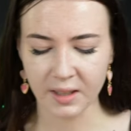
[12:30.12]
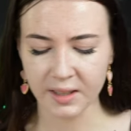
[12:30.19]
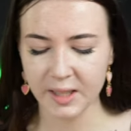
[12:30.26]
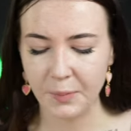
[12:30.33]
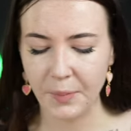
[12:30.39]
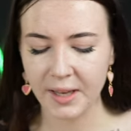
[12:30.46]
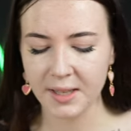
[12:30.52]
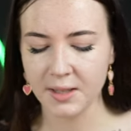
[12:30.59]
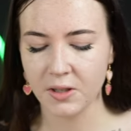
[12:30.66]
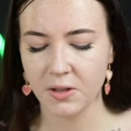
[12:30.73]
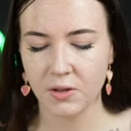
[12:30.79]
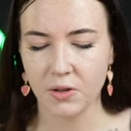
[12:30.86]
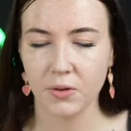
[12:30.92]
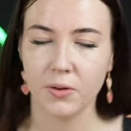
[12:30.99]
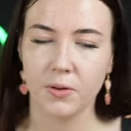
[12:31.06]
It's best
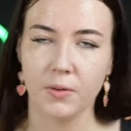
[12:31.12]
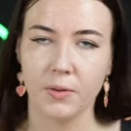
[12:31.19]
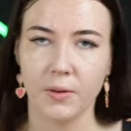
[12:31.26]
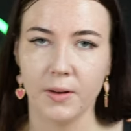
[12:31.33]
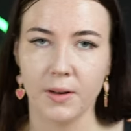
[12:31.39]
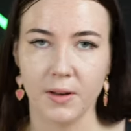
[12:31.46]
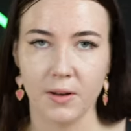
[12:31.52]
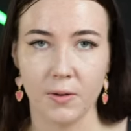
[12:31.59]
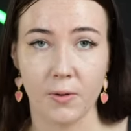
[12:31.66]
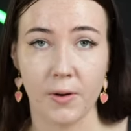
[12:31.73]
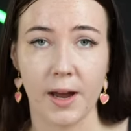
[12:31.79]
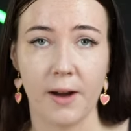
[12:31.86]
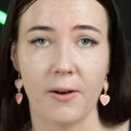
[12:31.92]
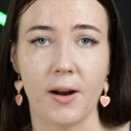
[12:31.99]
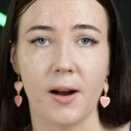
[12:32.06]
to do your
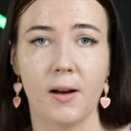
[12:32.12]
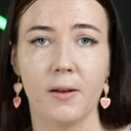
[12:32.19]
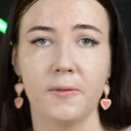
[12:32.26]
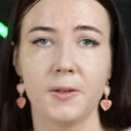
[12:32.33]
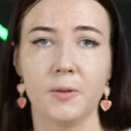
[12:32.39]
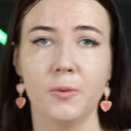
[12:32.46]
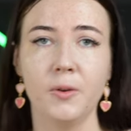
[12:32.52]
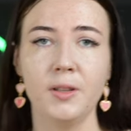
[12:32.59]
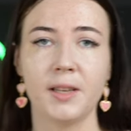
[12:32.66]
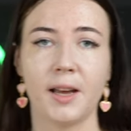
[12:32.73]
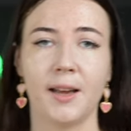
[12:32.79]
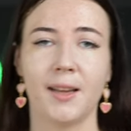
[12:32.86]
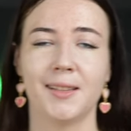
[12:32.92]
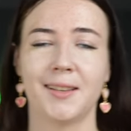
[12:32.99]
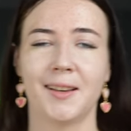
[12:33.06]
hair afterwards,
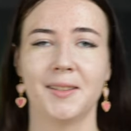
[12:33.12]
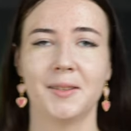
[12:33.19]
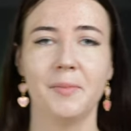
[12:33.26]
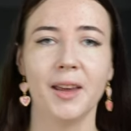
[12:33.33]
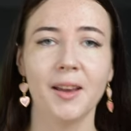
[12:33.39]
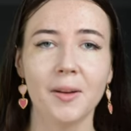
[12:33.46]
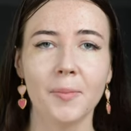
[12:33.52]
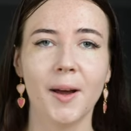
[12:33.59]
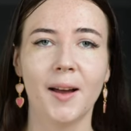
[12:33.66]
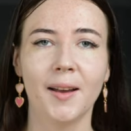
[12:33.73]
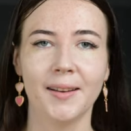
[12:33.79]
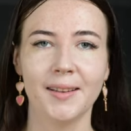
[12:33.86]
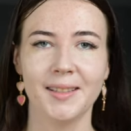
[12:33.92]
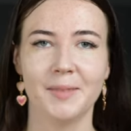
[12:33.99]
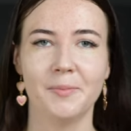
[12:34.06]
as us makeup
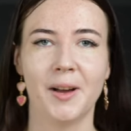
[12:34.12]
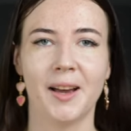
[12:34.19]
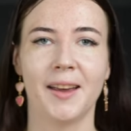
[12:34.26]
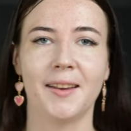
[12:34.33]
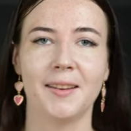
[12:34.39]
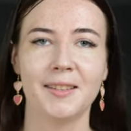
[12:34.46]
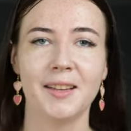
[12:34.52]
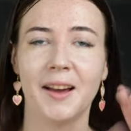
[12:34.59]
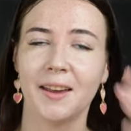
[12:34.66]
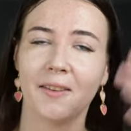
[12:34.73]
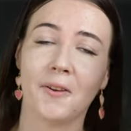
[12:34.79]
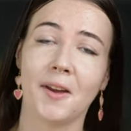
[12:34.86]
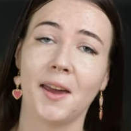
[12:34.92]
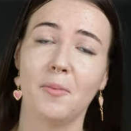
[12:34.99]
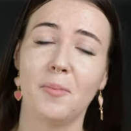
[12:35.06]
artists might tie
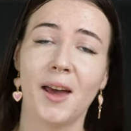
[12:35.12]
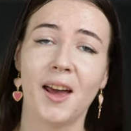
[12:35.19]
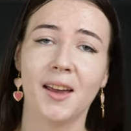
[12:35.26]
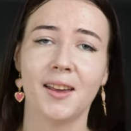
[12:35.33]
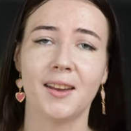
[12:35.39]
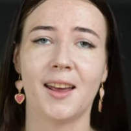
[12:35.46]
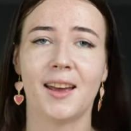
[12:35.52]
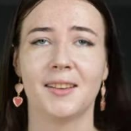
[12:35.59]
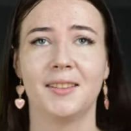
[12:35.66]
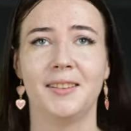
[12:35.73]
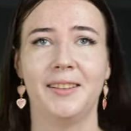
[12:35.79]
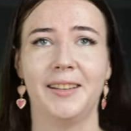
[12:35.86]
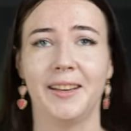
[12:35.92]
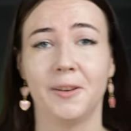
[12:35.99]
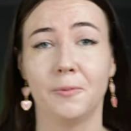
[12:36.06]
your hair back and
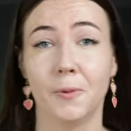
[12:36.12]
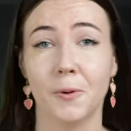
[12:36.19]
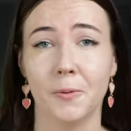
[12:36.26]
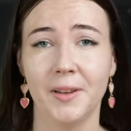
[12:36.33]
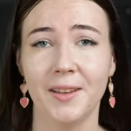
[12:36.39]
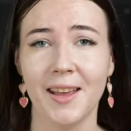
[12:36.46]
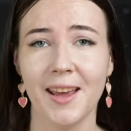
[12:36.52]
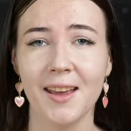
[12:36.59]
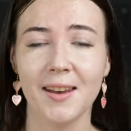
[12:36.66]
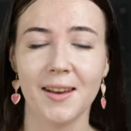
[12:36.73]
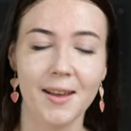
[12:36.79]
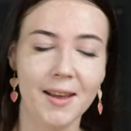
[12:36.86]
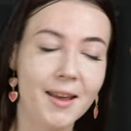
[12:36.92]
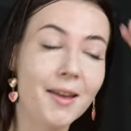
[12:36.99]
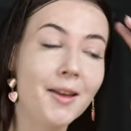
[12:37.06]
accidentally ruin
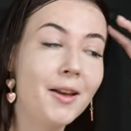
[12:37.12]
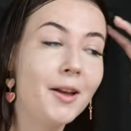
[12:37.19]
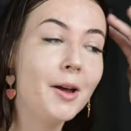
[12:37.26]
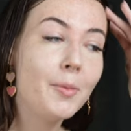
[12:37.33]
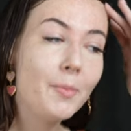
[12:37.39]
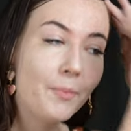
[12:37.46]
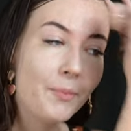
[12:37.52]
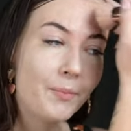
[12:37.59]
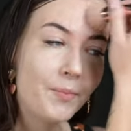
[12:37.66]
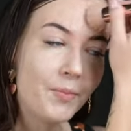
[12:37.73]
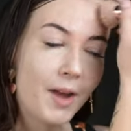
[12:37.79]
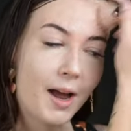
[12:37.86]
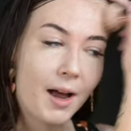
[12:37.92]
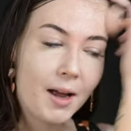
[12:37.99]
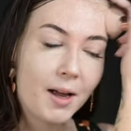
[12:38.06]

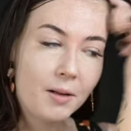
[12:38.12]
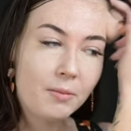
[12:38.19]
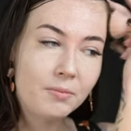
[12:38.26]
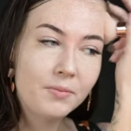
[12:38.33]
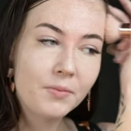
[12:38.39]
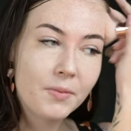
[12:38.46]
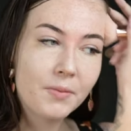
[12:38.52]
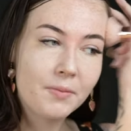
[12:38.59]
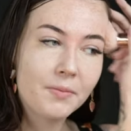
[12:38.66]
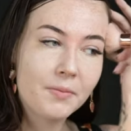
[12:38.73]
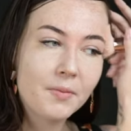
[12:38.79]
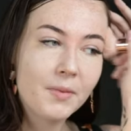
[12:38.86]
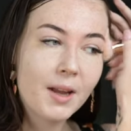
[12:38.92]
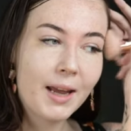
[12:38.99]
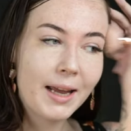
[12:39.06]
that.
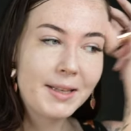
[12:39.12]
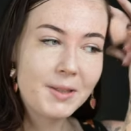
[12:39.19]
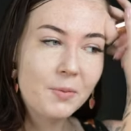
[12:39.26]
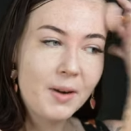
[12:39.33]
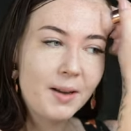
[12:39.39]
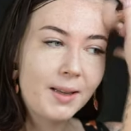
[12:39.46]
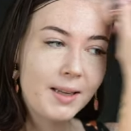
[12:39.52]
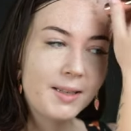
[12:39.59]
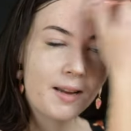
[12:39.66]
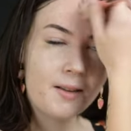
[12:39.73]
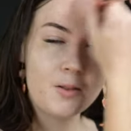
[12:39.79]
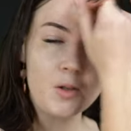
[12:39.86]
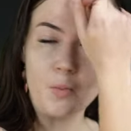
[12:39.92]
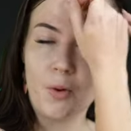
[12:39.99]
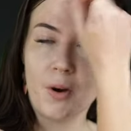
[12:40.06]
It's really
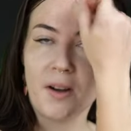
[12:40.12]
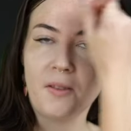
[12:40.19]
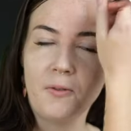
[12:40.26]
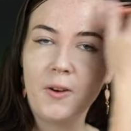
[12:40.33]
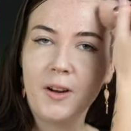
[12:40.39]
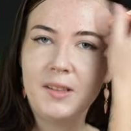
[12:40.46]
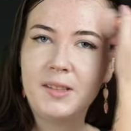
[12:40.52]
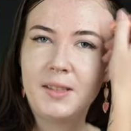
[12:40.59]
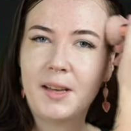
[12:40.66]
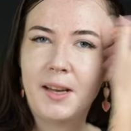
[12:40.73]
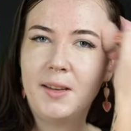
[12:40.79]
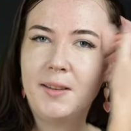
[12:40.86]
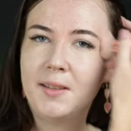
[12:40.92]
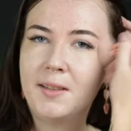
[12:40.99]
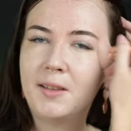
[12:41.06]
down to preference
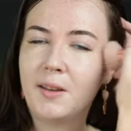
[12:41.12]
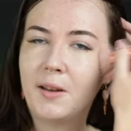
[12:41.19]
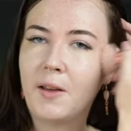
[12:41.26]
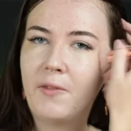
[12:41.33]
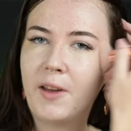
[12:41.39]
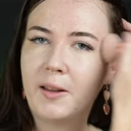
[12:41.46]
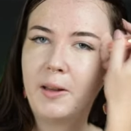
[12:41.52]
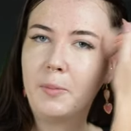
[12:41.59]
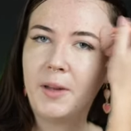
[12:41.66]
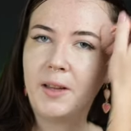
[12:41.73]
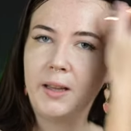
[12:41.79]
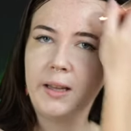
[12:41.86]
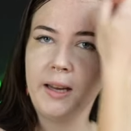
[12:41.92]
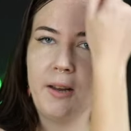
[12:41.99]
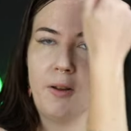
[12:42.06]
and
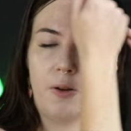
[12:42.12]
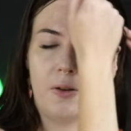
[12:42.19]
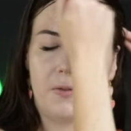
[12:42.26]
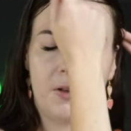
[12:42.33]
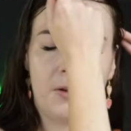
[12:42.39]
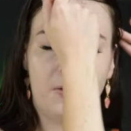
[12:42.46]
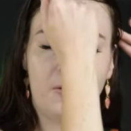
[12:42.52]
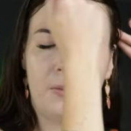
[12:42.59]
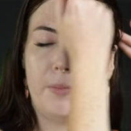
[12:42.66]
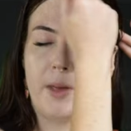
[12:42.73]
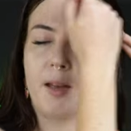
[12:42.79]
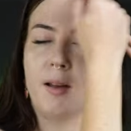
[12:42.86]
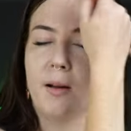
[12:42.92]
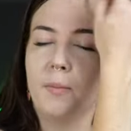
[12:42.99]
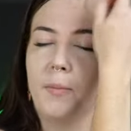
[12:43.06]
availability of your
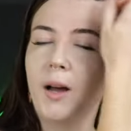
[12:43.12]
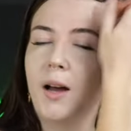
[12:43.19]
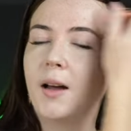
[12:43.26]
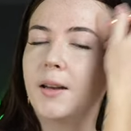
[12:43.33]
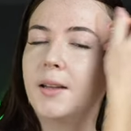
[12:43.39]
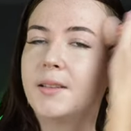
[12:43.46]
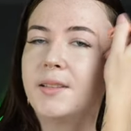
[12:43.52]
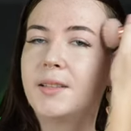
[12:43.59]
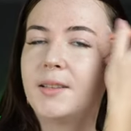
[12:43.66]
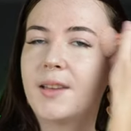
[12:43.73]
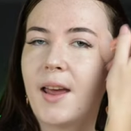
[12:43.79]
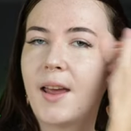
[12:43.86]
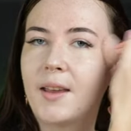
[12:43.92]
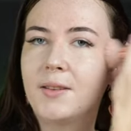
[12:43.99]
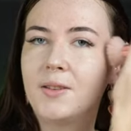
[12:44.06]
makeup artist
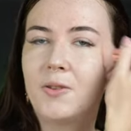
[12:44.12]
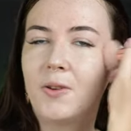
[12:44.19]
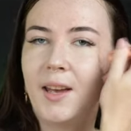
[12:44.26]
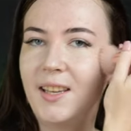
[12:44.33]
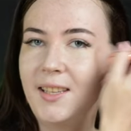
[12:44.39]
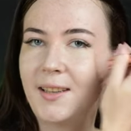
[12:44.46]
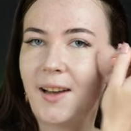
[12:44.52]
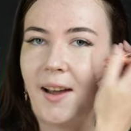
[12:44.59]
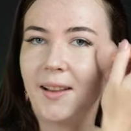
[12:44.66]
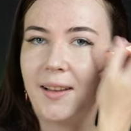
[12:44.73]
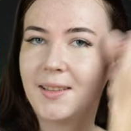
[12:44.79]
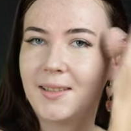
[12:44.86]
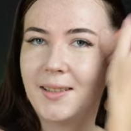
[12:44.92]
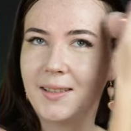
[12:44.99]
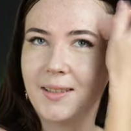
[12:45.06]
and your
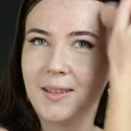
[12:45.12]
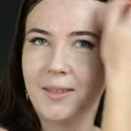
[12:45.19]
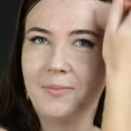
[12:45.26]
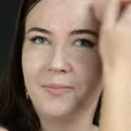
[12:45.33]
hairstylist.